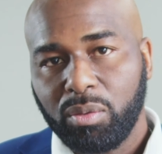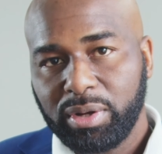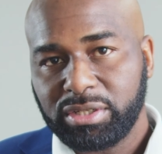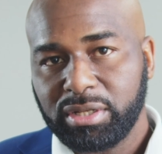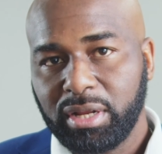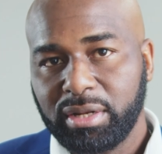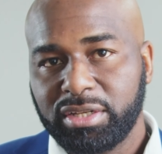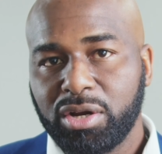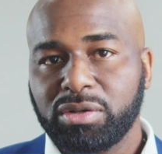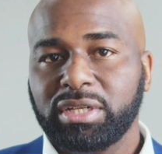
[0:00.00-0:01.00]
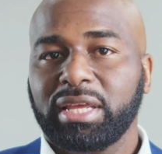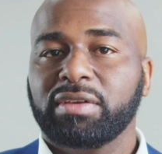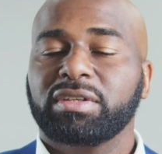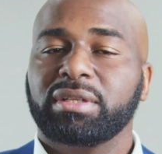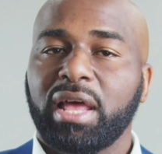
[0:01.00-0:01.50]
which in turn, it
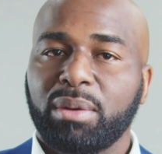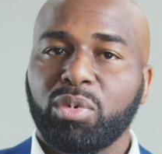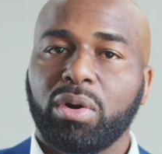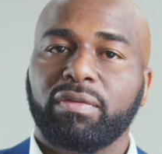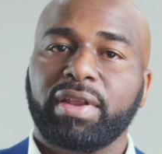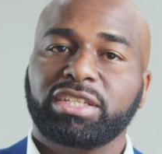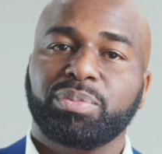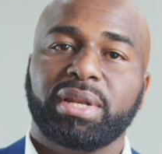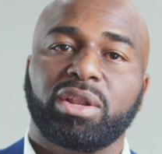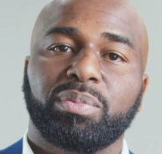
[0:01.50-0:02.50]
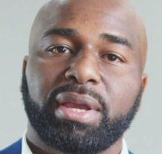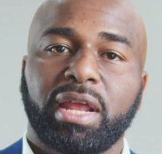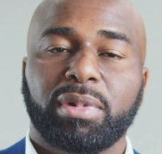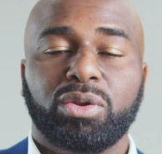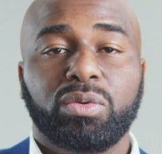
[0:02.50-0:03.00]
gives us a lot more flexibility of being
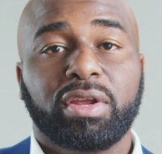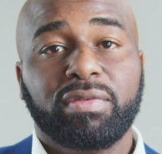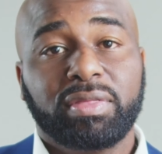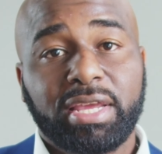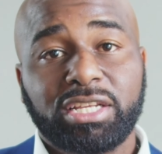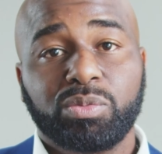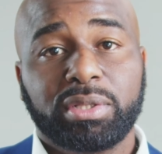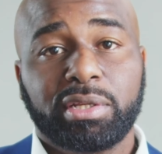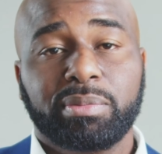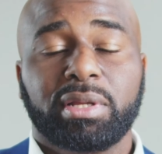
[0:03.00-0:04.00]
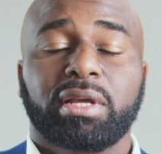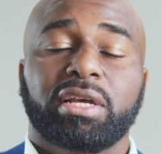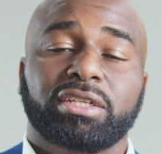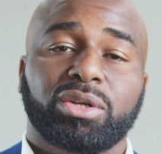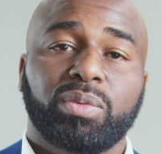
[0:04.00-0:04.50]
able to do different things with them.
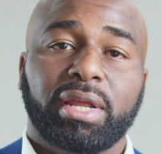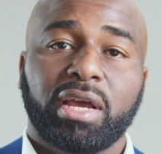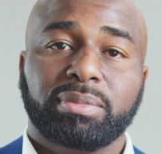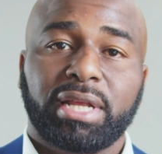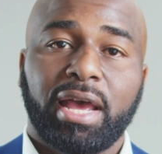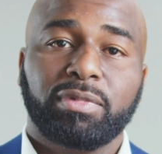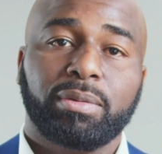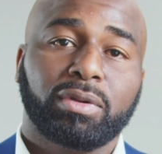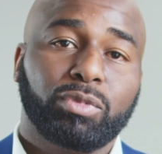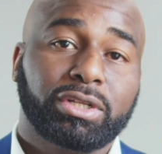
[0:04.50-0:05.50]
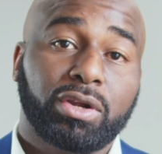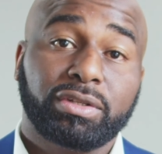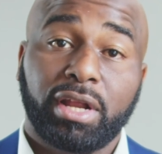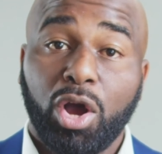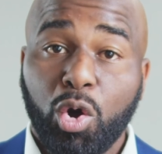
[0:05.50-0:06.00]
So when it comes time to return
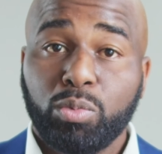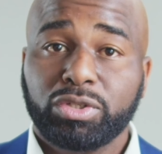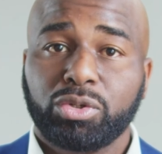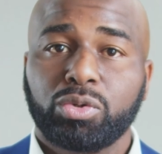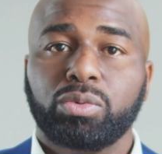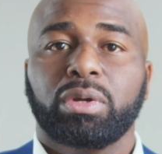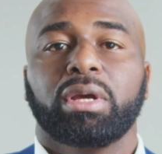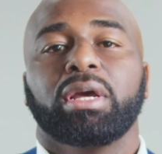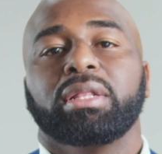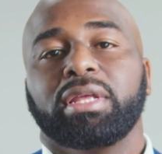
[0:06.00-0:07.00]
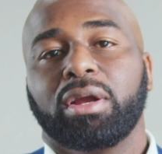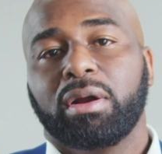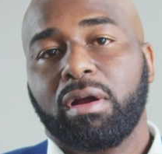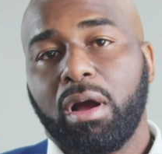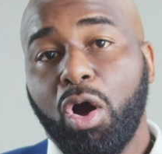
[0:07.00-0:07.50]
to their home school,
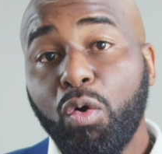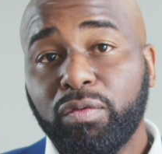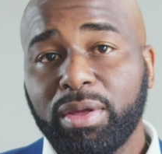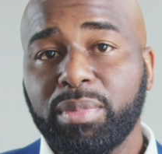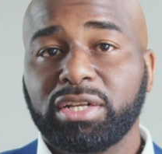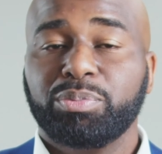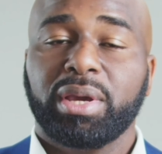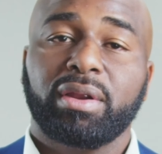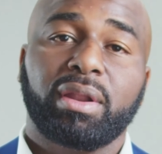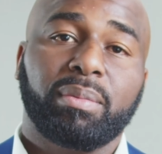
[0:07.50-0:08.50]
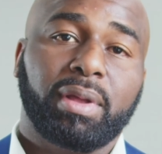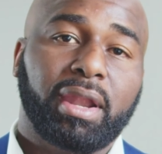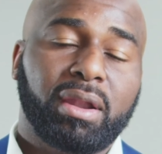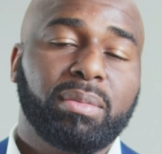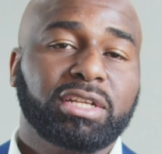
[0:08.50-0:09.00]
they're hopefully much better
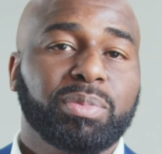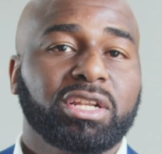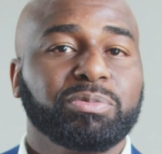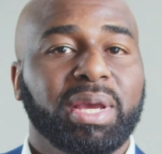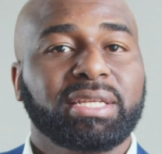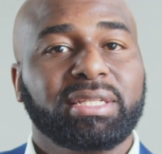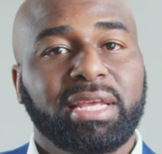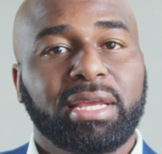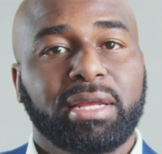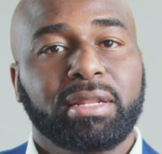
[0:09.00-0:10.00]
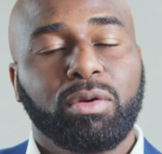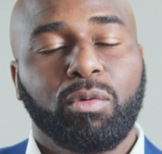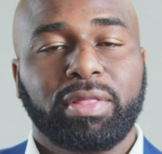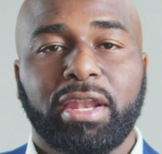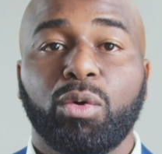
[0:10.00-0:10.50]
in a much better space than
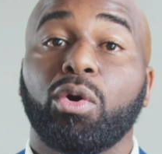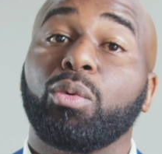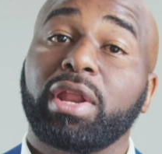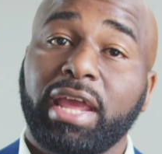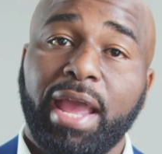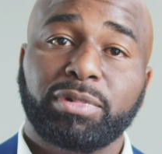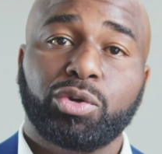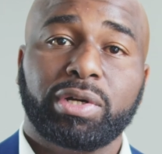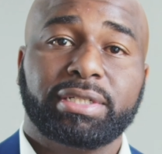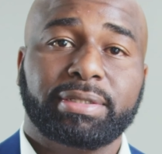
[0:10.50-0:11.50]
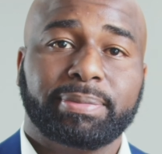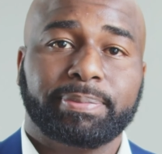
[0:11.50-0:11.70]
they were when they came to us.